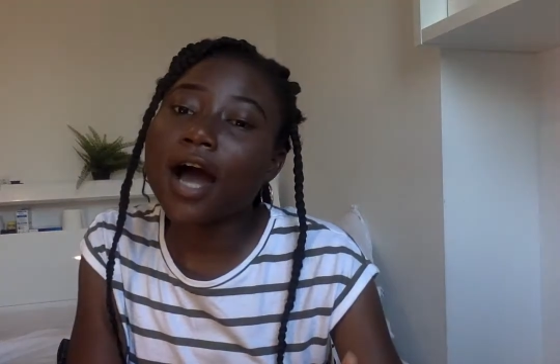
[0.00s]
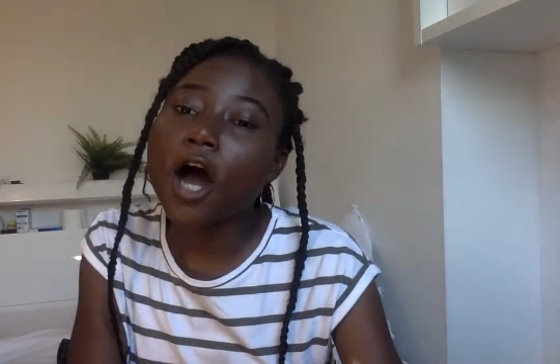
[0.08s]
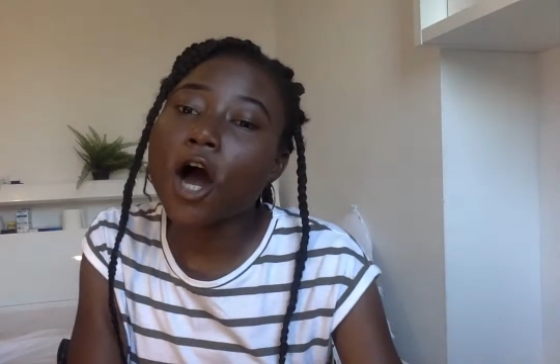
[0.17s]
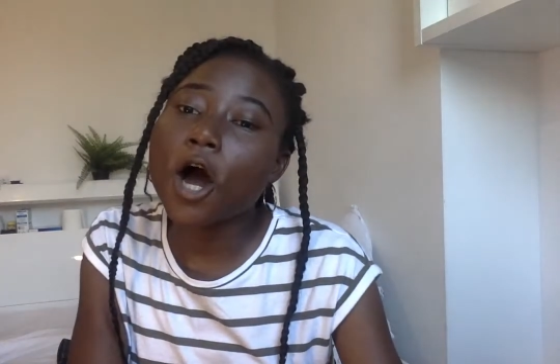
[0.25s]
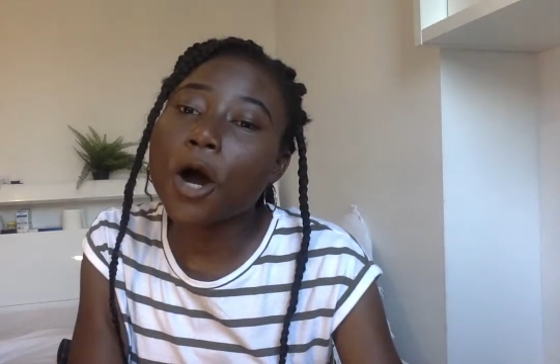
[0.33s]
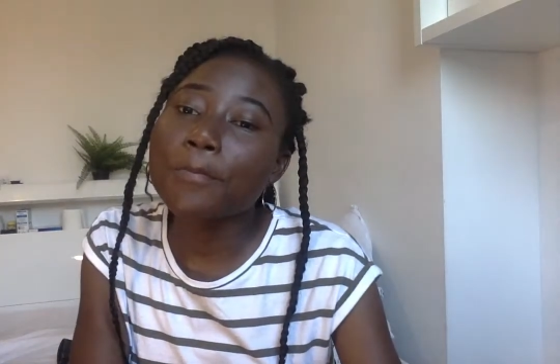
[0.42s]

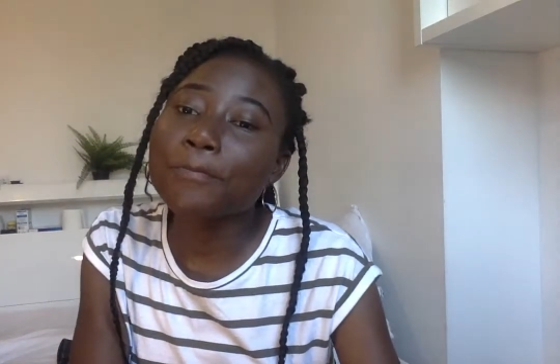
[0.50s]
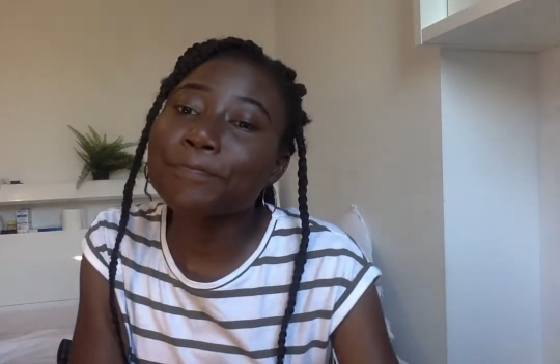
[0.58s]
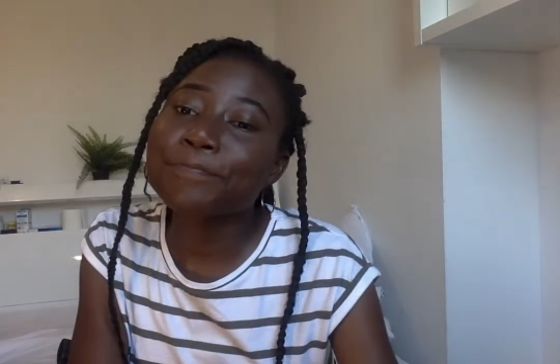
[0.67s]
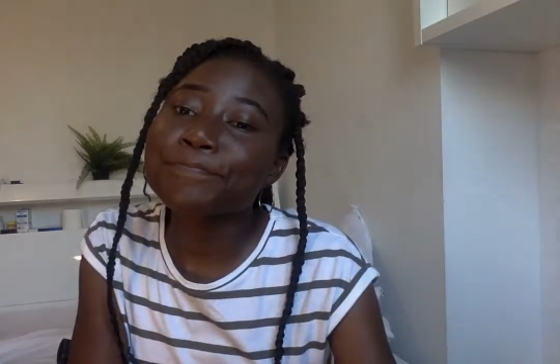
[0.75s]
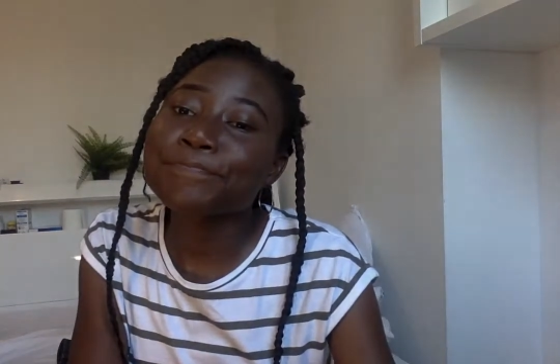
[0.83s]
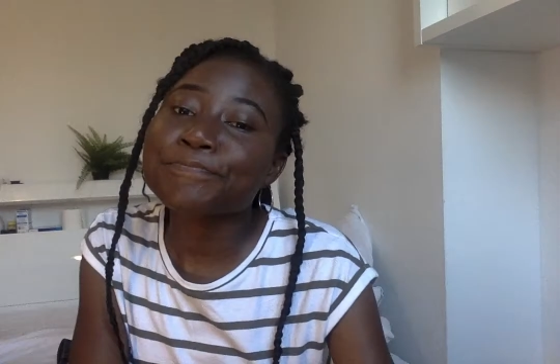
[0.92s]
I
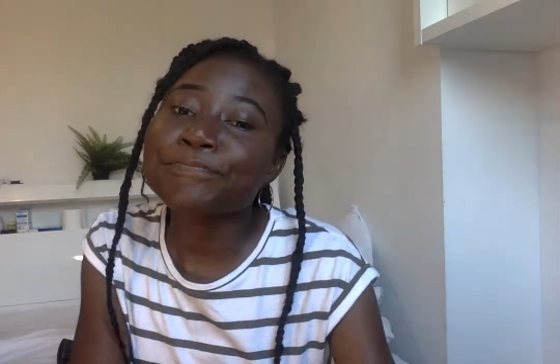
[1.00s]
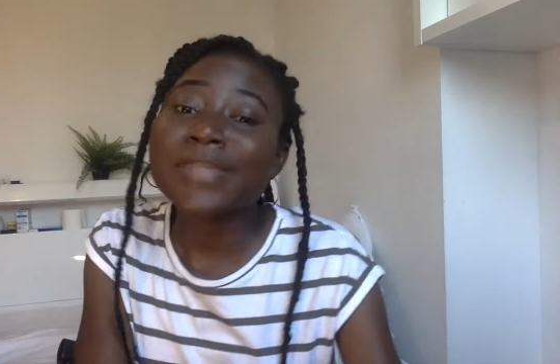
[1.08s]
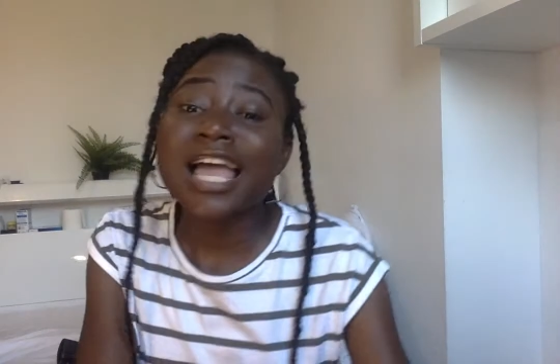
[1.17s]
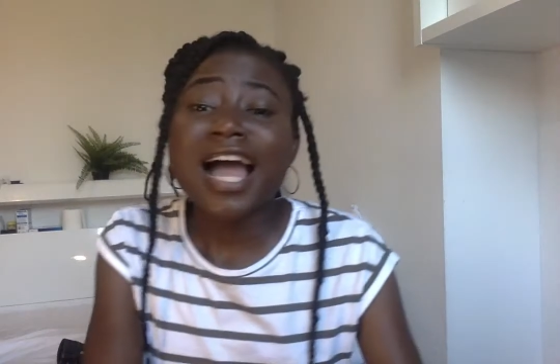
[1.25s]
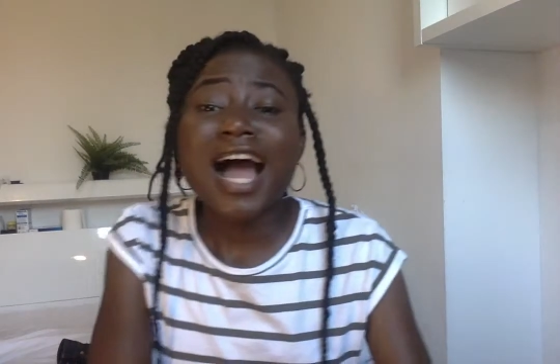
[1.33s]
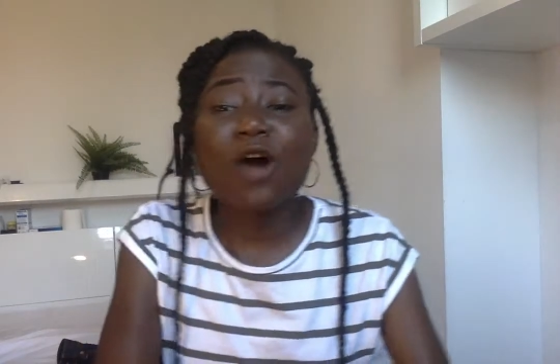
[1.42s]

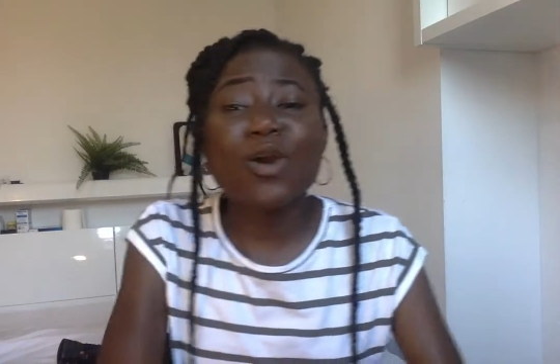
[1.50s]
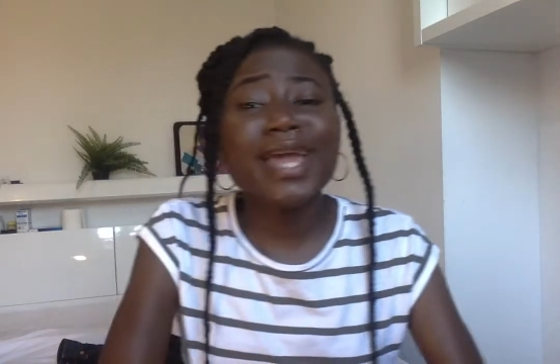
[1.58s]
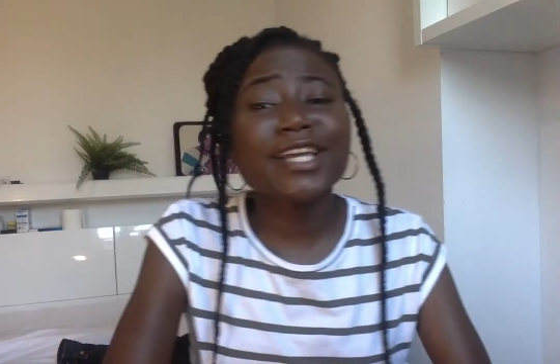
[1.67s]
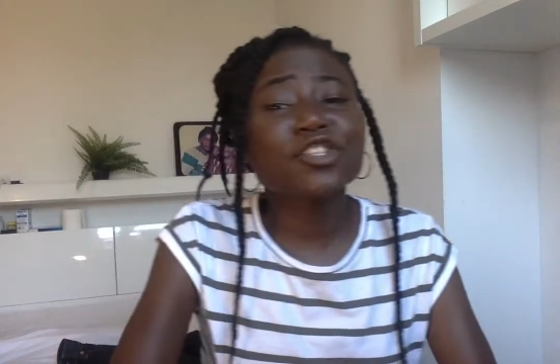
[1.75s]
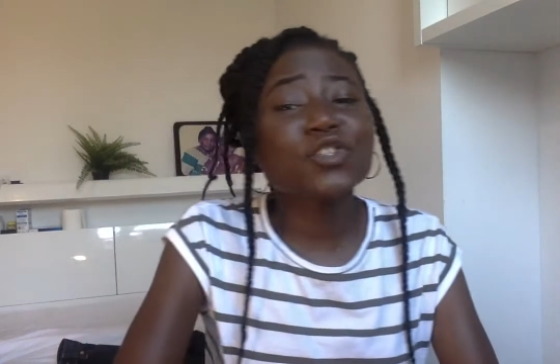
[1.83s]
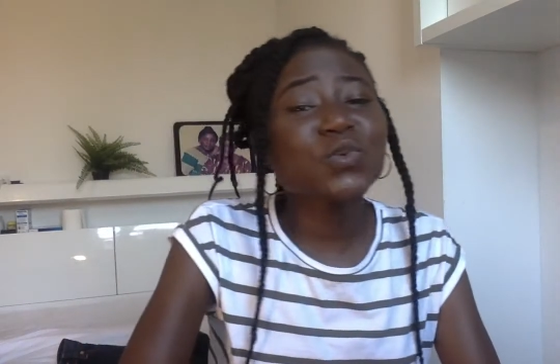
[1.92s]
would
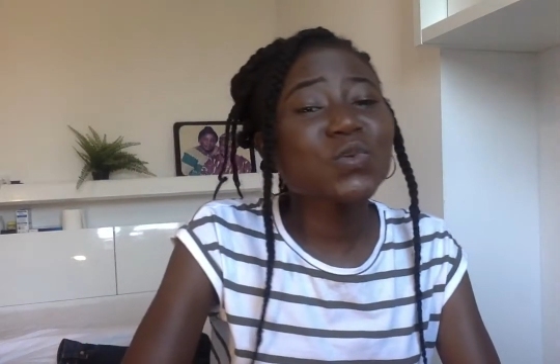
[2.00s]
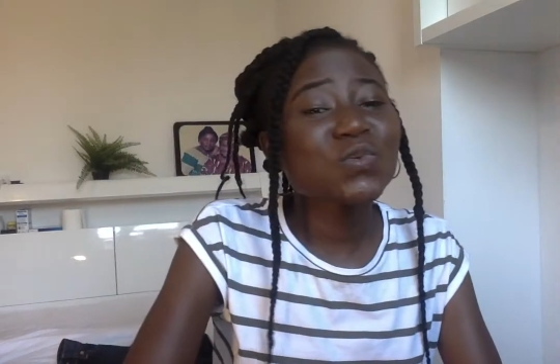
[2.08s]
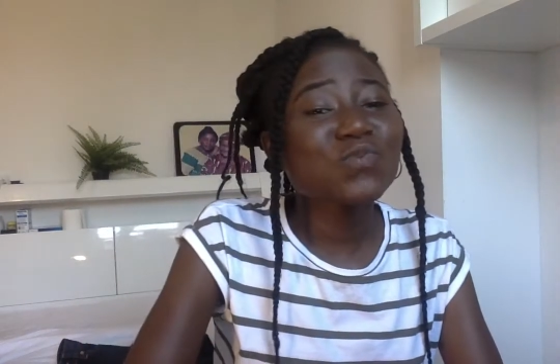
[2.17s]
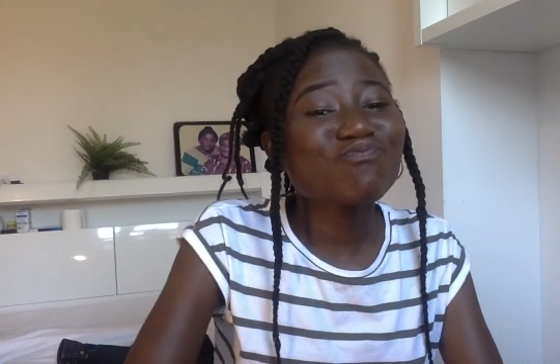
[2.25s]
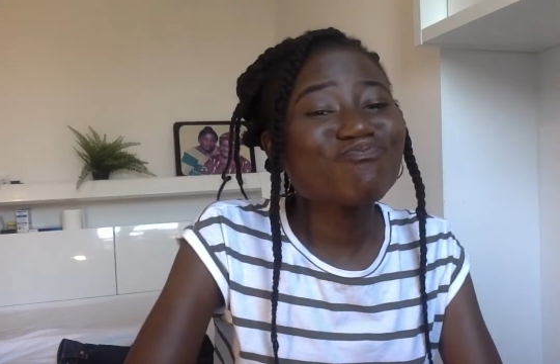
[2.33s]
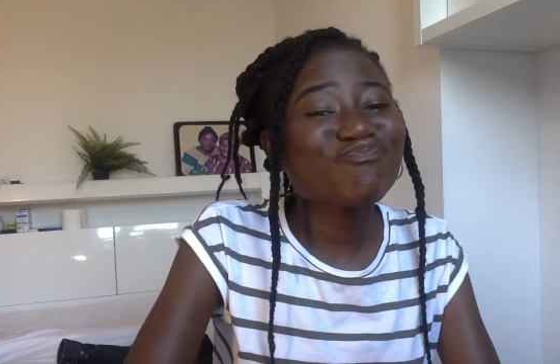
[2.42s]
like to